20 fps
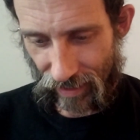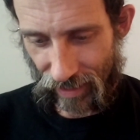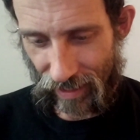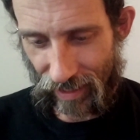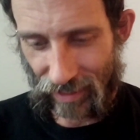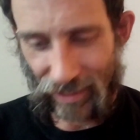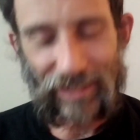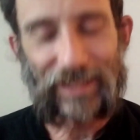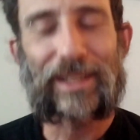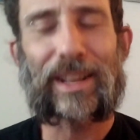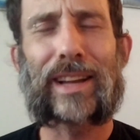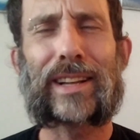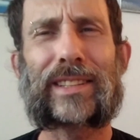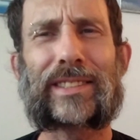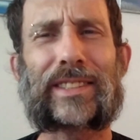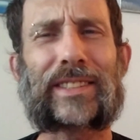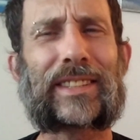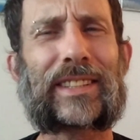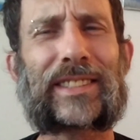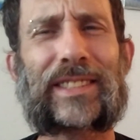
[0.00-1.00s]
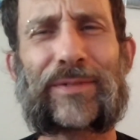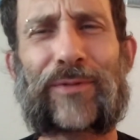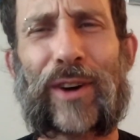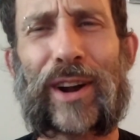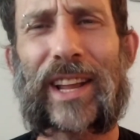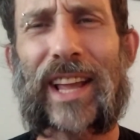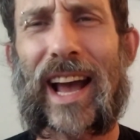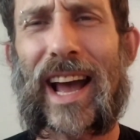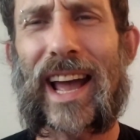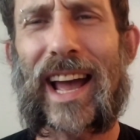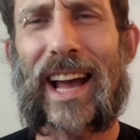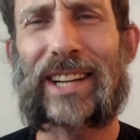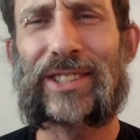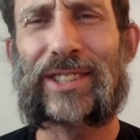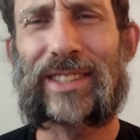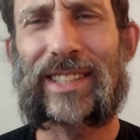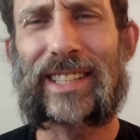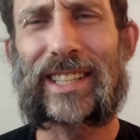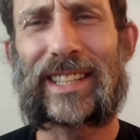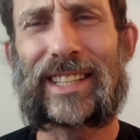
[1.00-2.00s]
it's funny, I
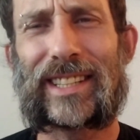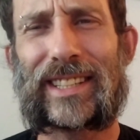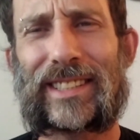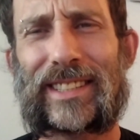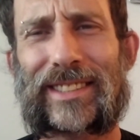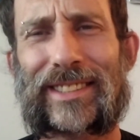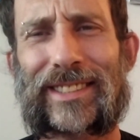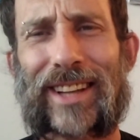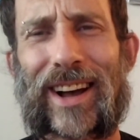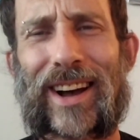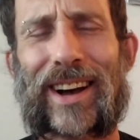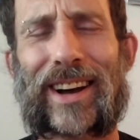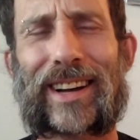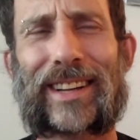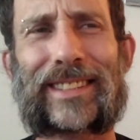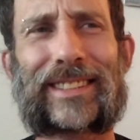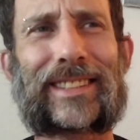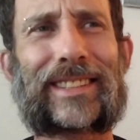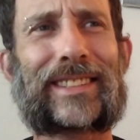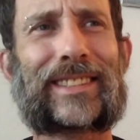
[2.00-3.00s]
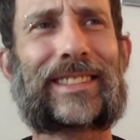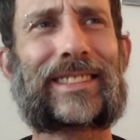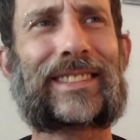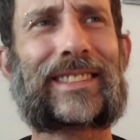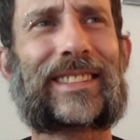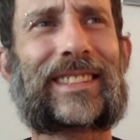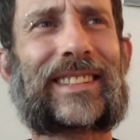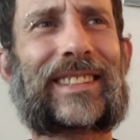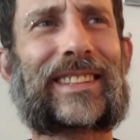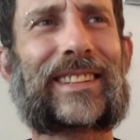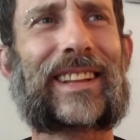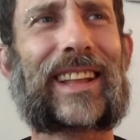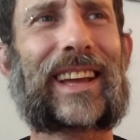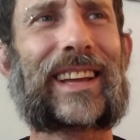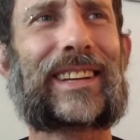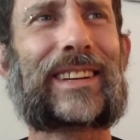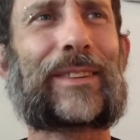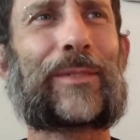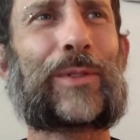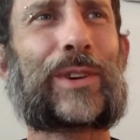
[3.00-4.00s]
actually saw,
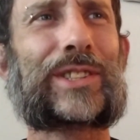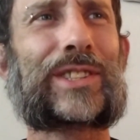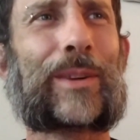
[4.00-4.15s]
like, where